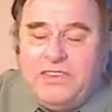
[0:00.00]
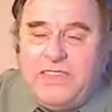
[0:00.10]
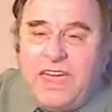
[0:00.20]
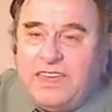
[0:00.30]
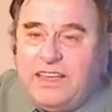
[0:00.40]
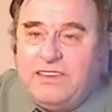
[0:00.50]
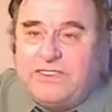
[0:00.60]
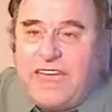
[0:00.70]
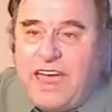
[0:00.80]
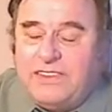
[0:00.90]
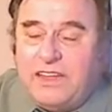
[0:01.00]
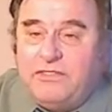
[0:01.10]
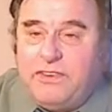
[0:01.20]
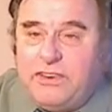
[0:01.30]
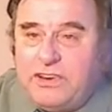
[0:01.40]
Taking a stand on
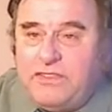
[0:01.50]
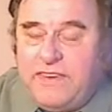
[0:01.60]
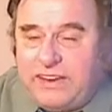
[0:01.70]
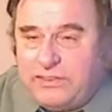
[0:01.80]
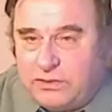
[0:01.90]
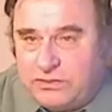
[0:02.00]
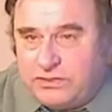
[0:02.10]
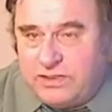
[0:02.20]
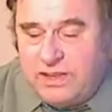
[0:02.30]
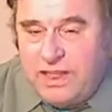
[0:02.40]
a vision of angels,